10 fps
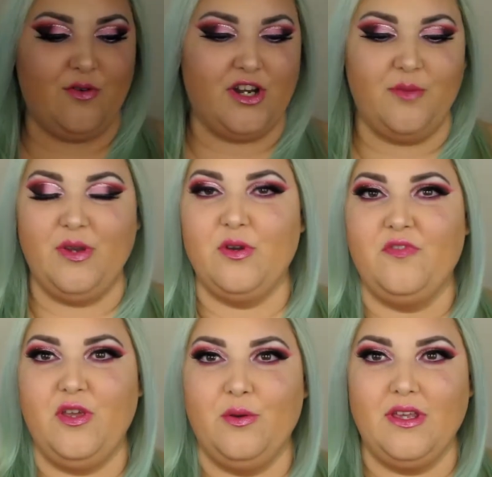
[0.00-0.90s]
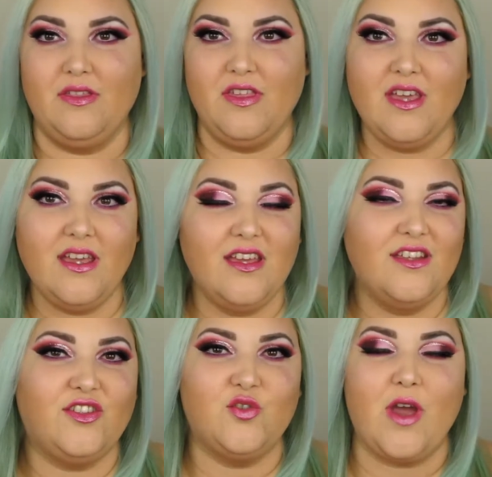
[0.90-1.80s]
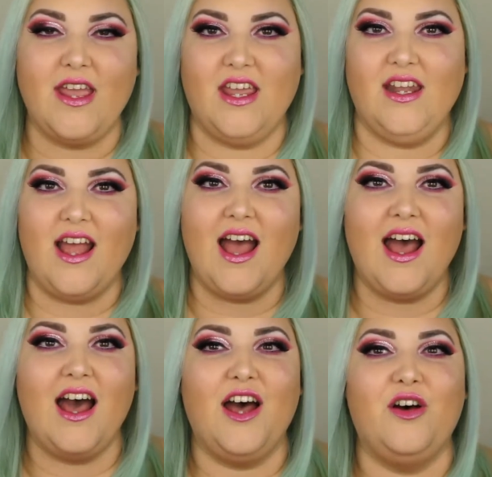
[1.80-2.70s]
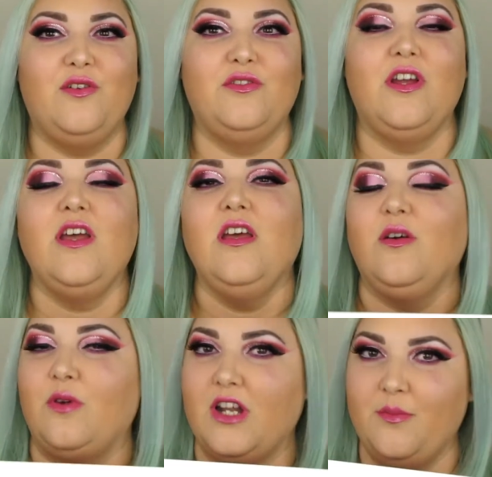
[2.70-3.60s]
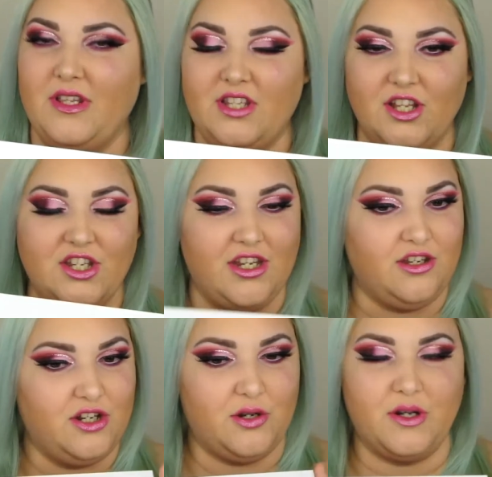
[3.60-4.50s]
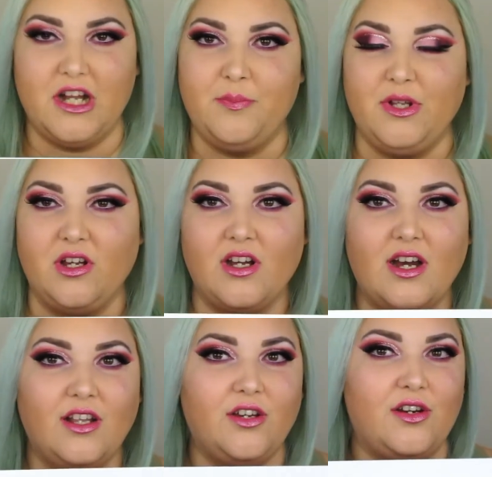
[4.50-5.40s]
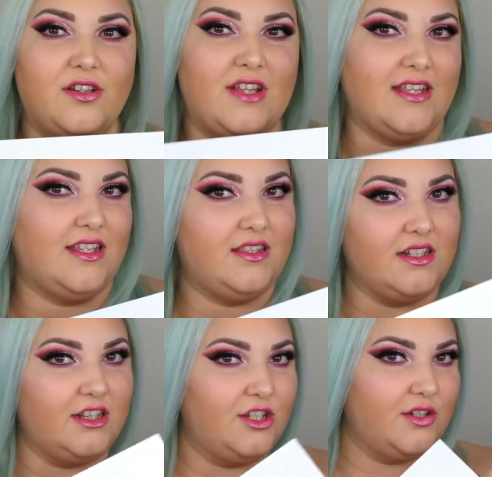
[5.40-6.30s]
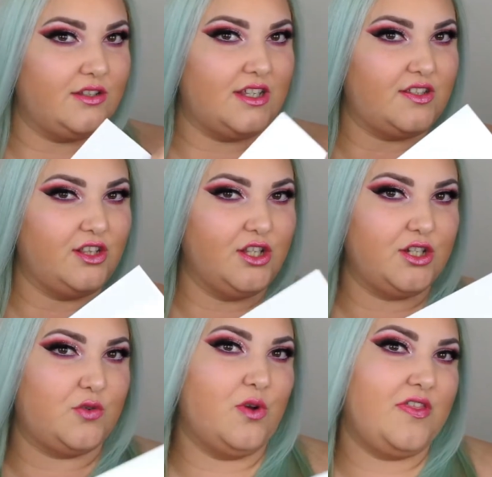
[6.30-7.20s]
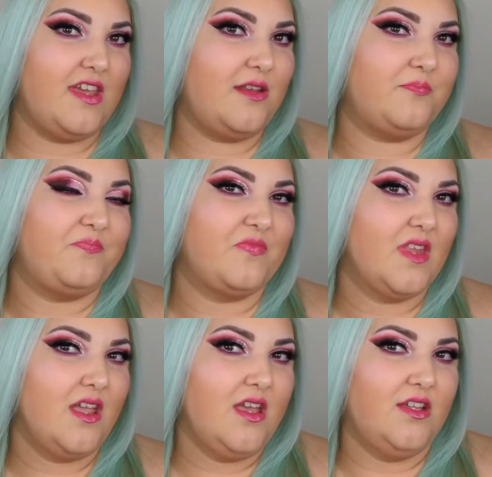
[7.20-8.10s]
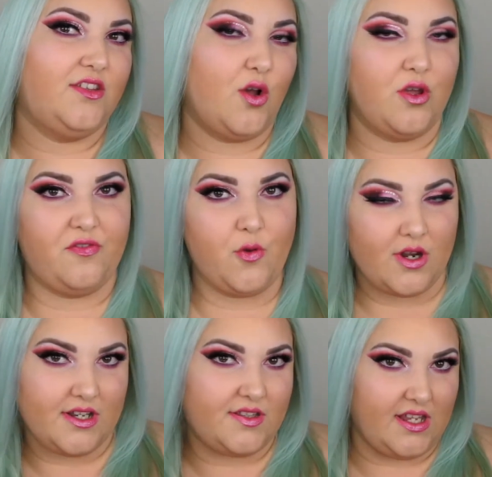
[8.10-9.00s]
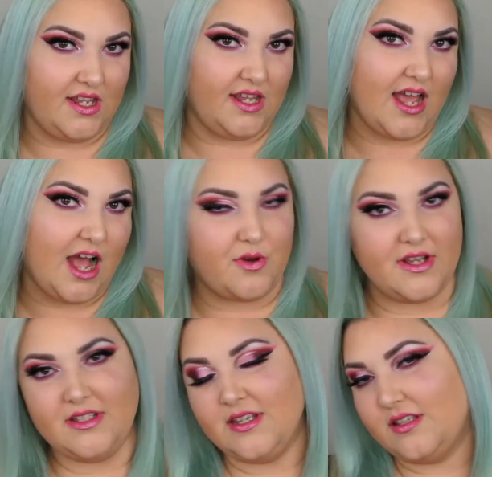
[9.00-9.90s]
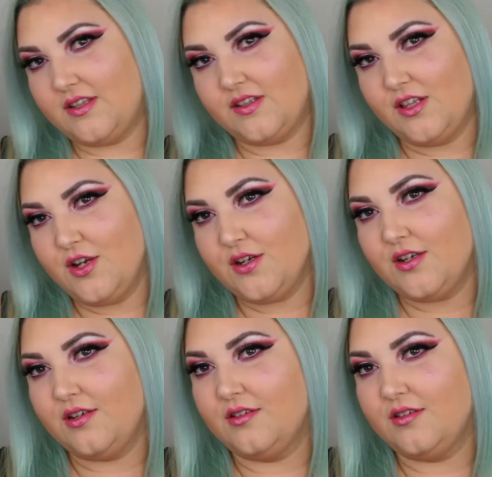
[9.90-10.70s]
we're going to be reviewing this, trying it out. We're going to be touching, a couple of colors. I did this look with it. So if you want to see how I did this look,